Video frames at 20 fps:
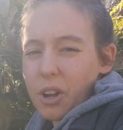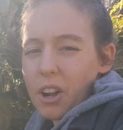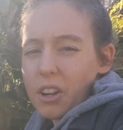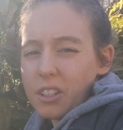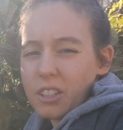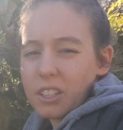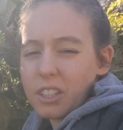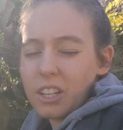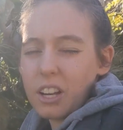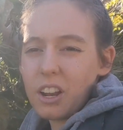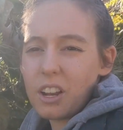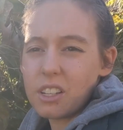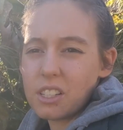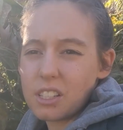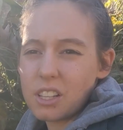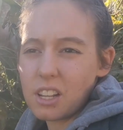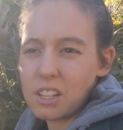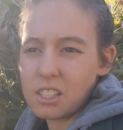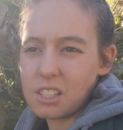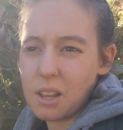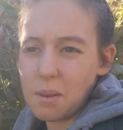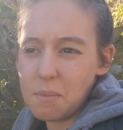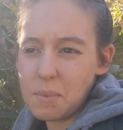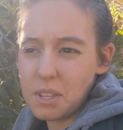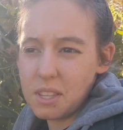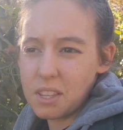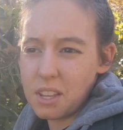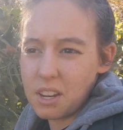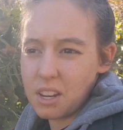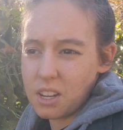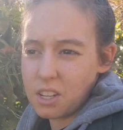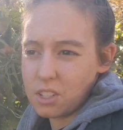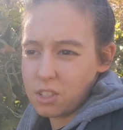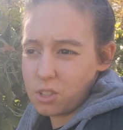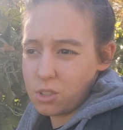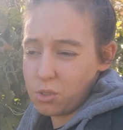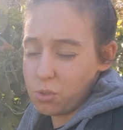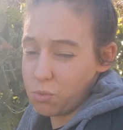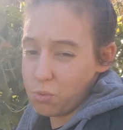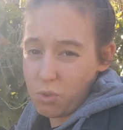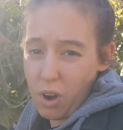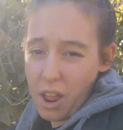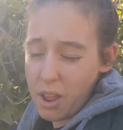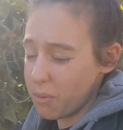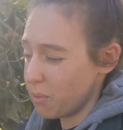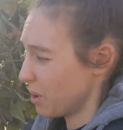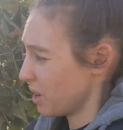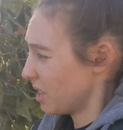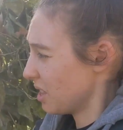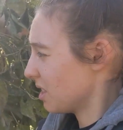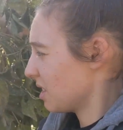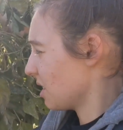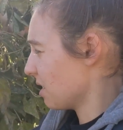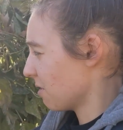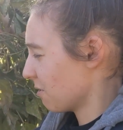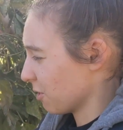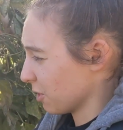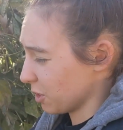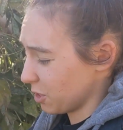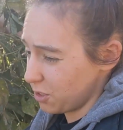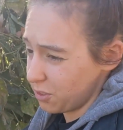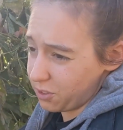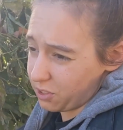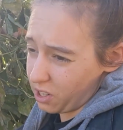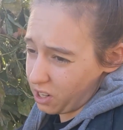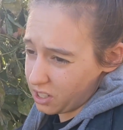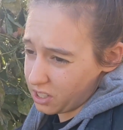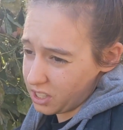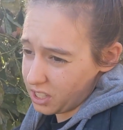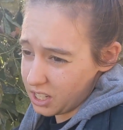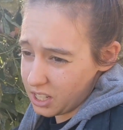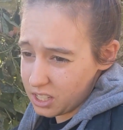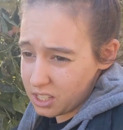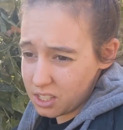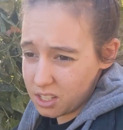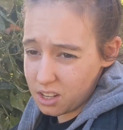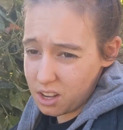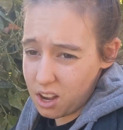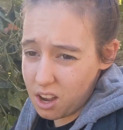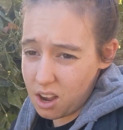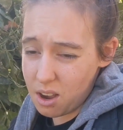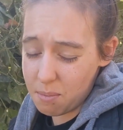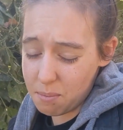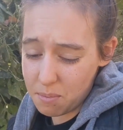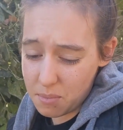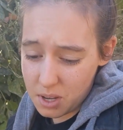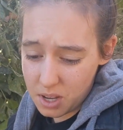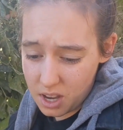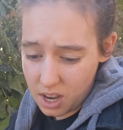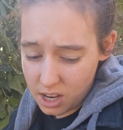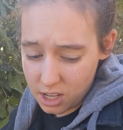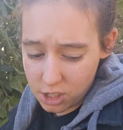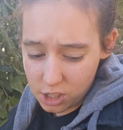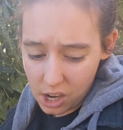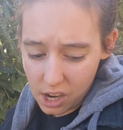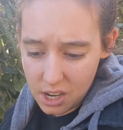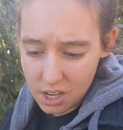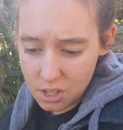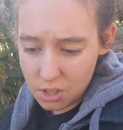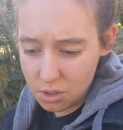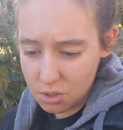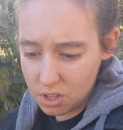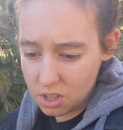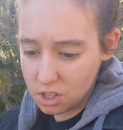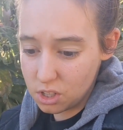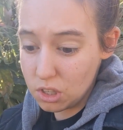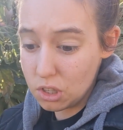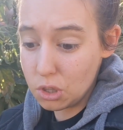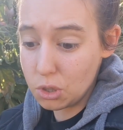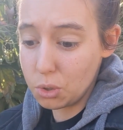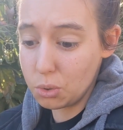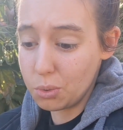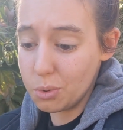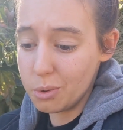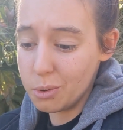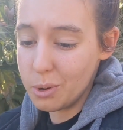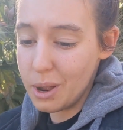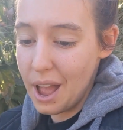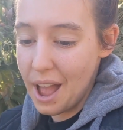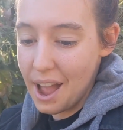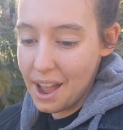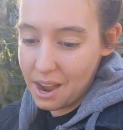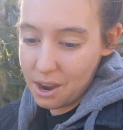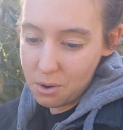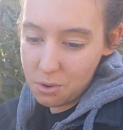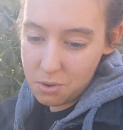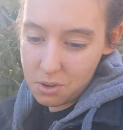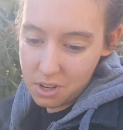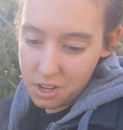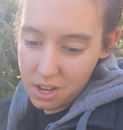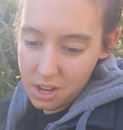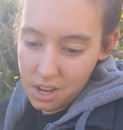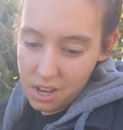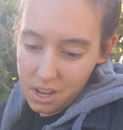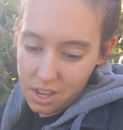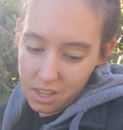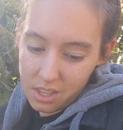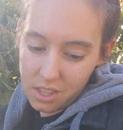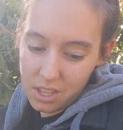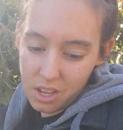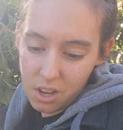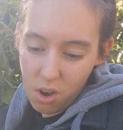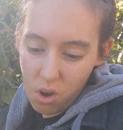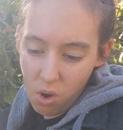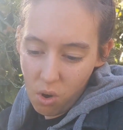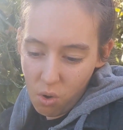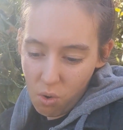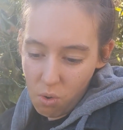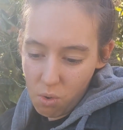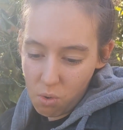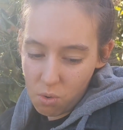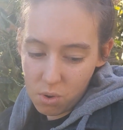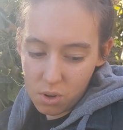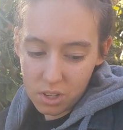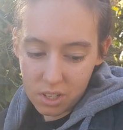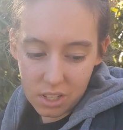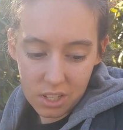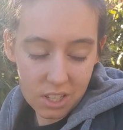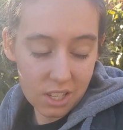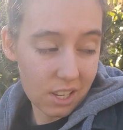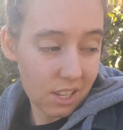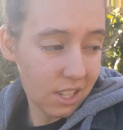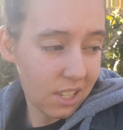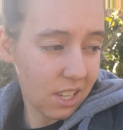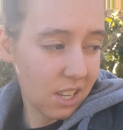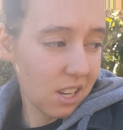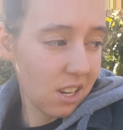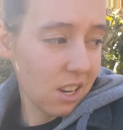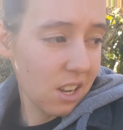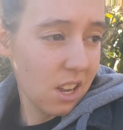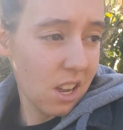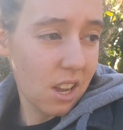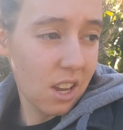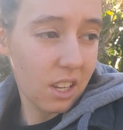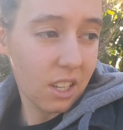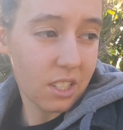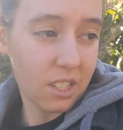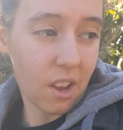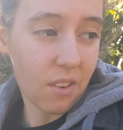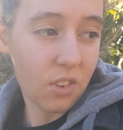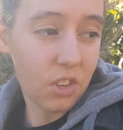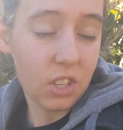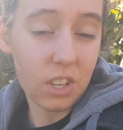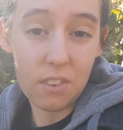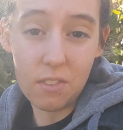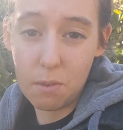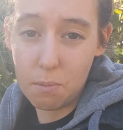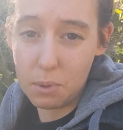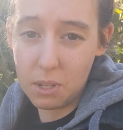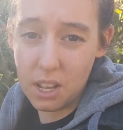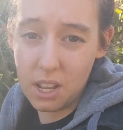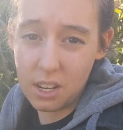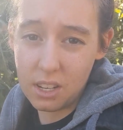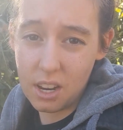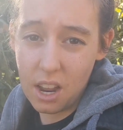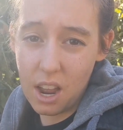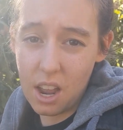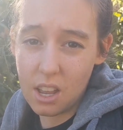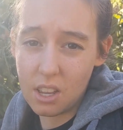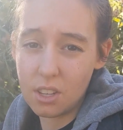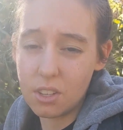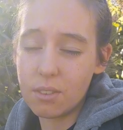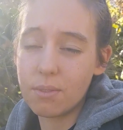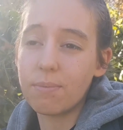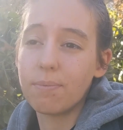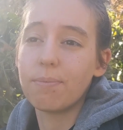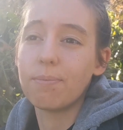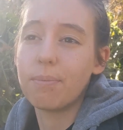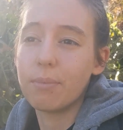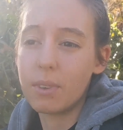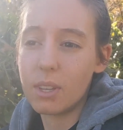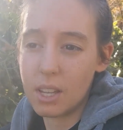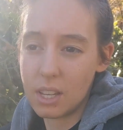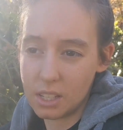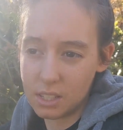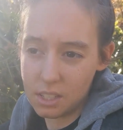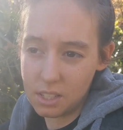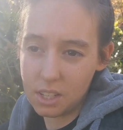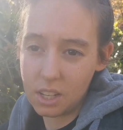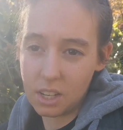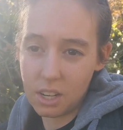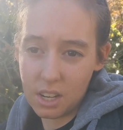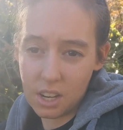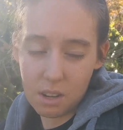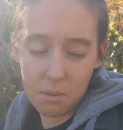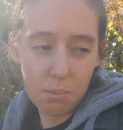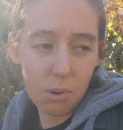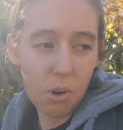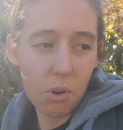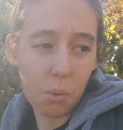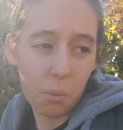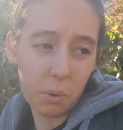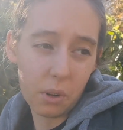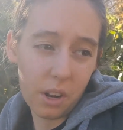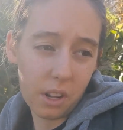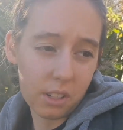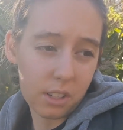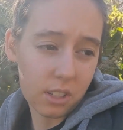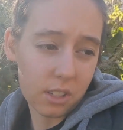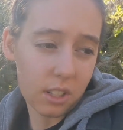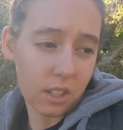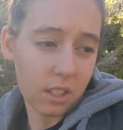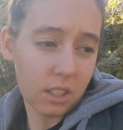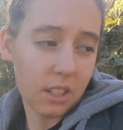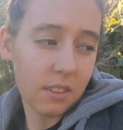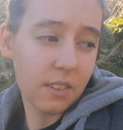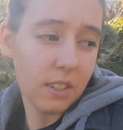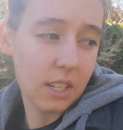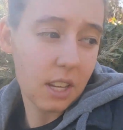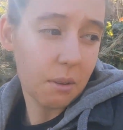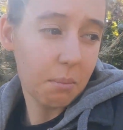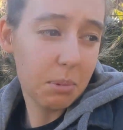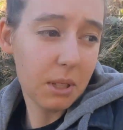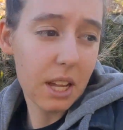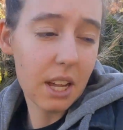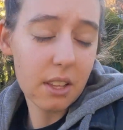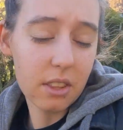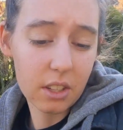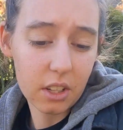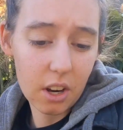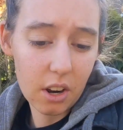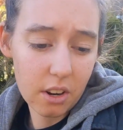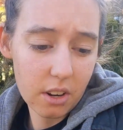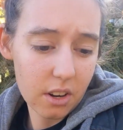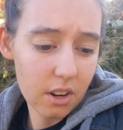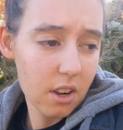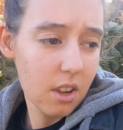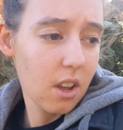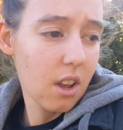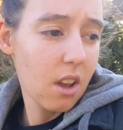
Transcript: garden clean out is not something that I do right when the first frost hits. I try to do this throughout the whole season, because obviously if a plant dies, it's gonna need pulled. We're not just gonna leave a dead plant in the garden.